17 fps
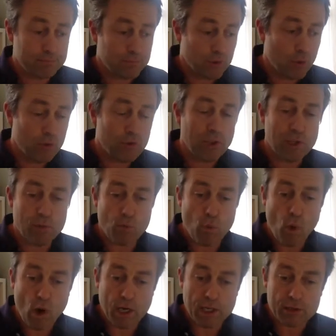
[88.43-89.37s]
New
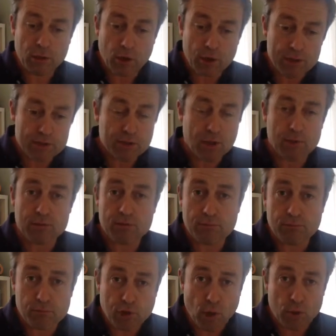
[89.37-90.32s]
Zealand wine growers
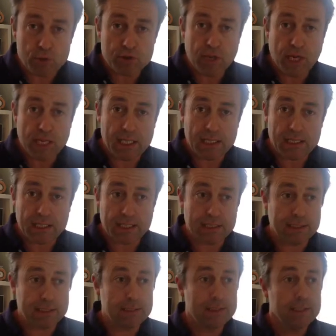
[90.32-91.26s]
don't say
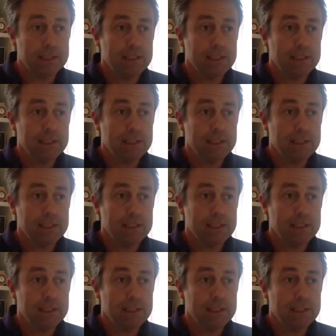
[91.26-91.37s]
anything.